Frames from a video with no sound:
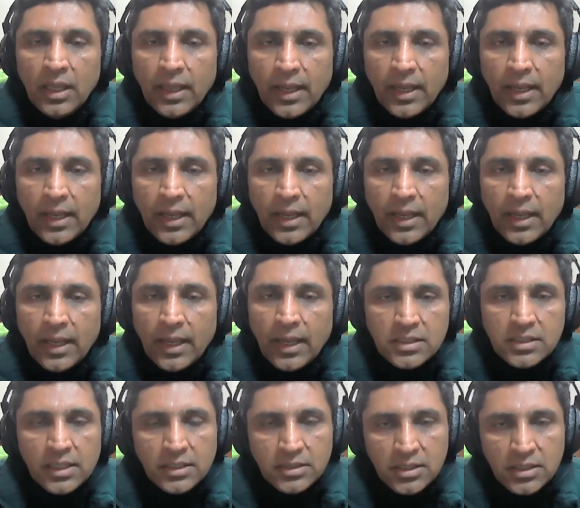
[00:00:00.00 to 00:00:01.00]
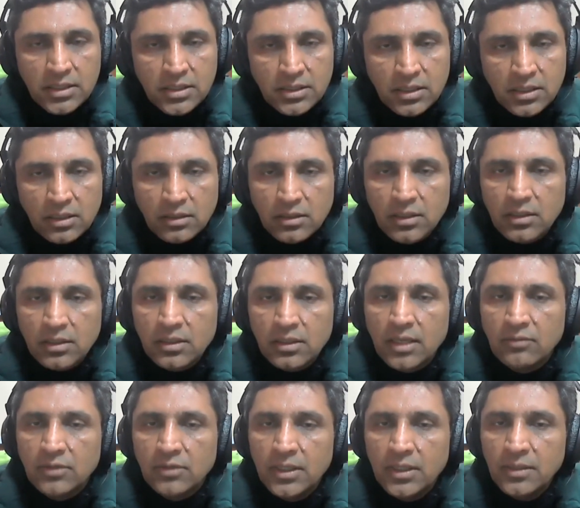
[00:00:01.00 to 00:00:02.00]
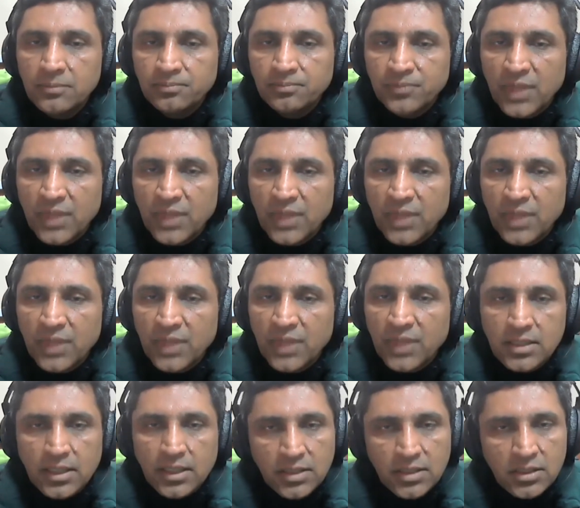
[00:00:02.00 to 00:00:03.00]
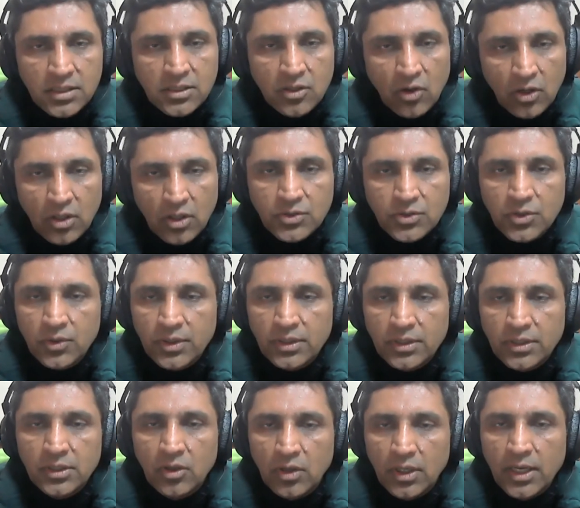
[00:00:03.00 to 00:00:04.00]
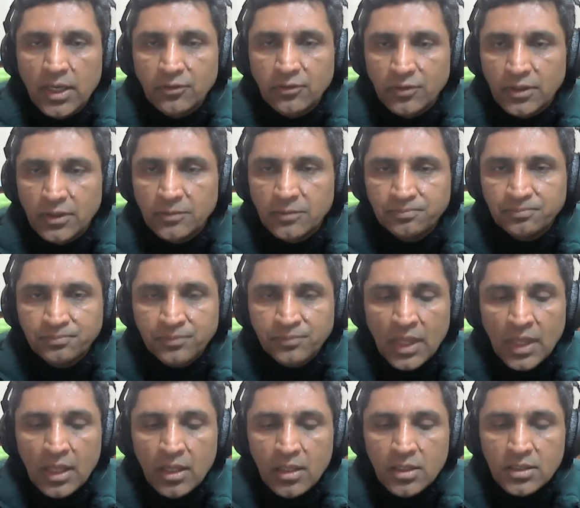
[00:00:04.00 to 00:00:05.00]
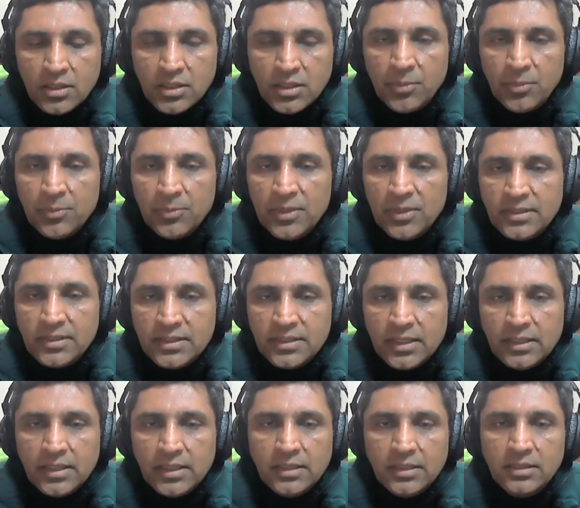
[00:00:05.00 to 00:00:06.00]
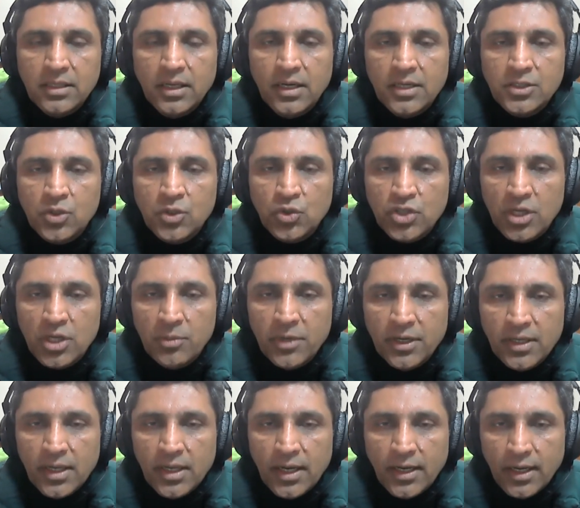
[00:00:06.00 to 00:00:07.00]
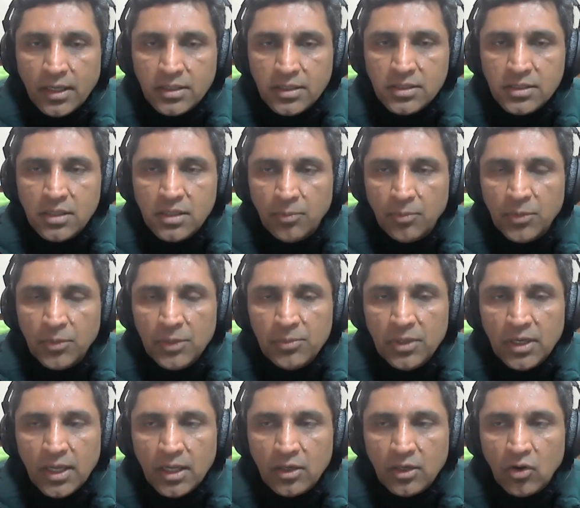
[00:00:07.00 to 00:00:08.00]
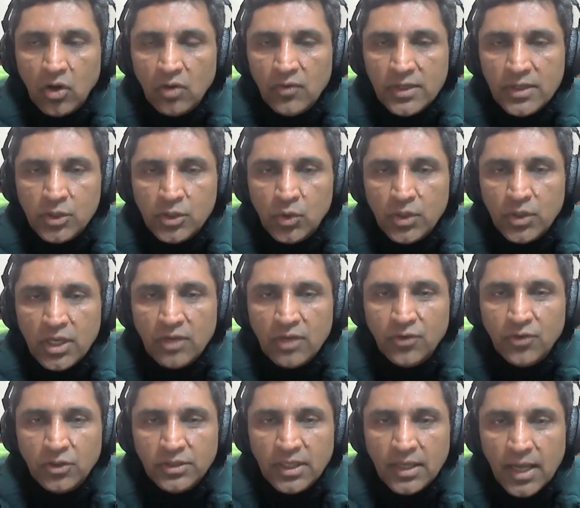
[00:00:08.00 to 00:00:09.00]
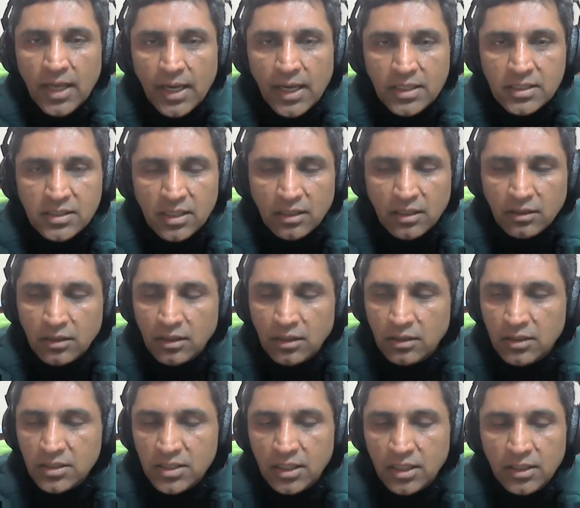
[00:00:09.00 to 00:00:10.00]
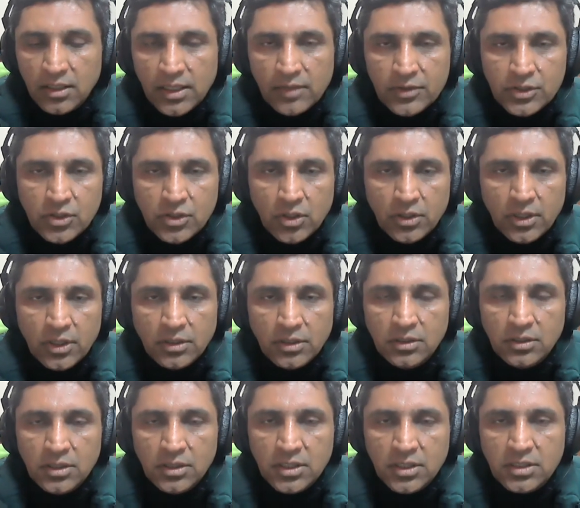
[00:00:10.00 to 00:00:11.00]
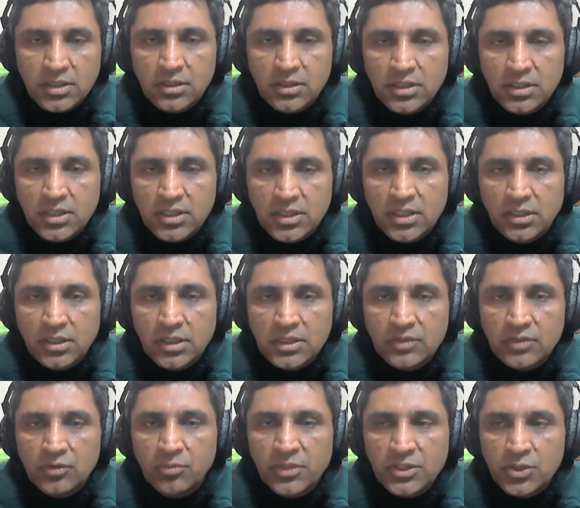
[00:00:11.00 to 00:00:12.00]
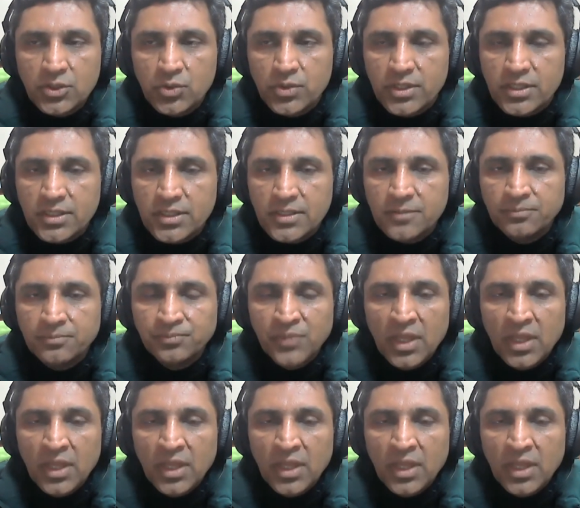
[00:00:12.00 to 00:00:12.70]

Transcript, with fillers: Addictions exist in the real world. Addictions exist also in the online world some people say that there are social media addicts and people are always looking for the likes and recently i was talking discuss, discussing this with my students